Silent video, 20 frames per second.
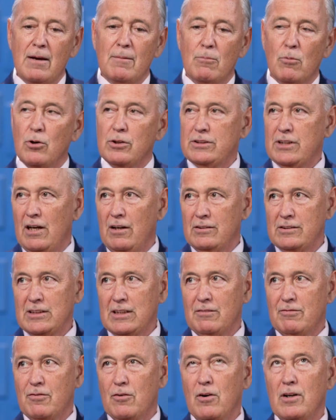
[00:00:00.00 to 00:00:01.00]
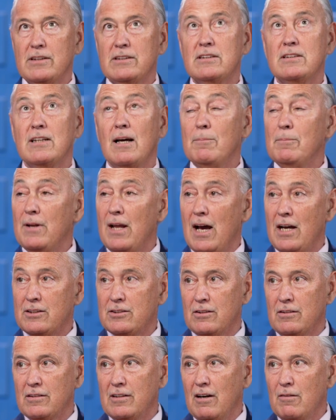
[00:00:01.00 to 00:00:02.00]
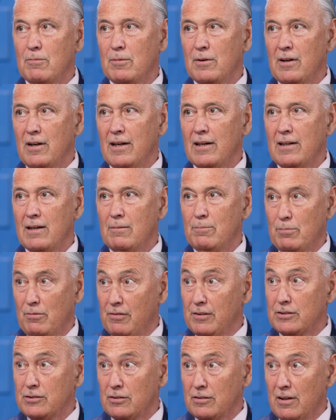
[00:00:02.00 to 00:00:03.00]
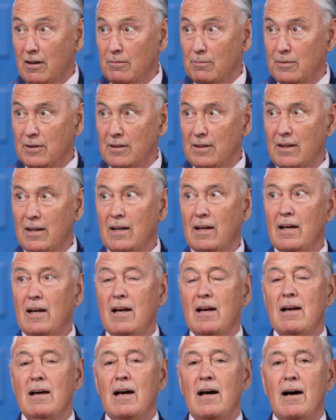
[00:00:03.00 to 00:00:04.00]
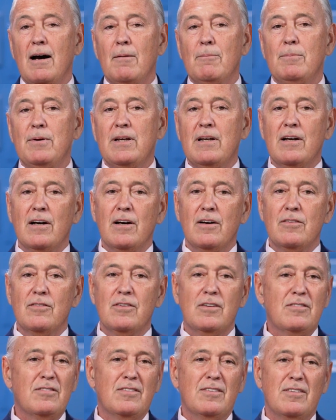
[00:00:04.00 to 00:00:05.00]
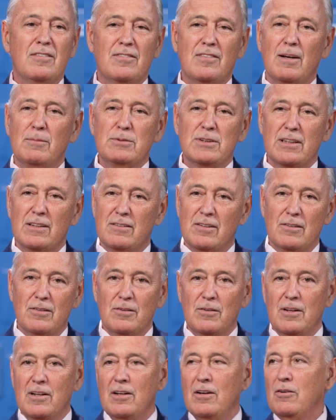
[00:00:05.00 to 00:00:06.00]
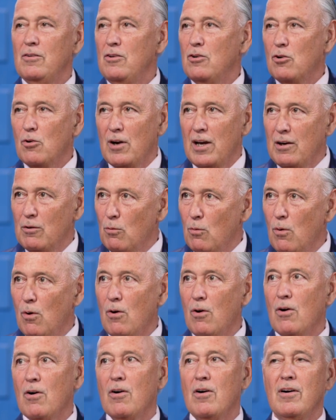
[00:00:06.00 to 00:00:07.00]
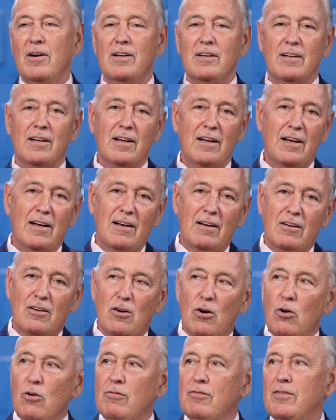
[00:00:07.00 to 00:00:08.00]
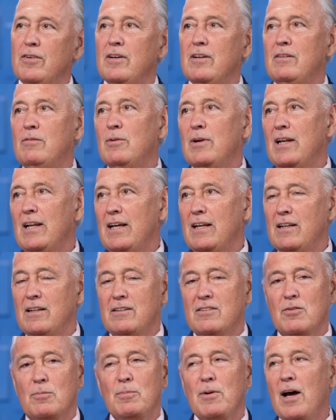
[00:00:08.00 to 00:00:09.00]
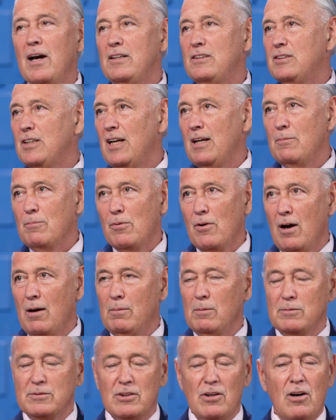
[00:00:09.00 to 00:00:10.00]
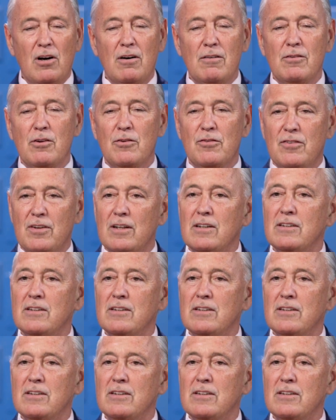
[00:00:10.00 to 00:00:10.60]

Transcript: more challenging for a subnational government like a provincial government because it's subject to the Ukraine war and COVID-related supply chain problems, all of those things.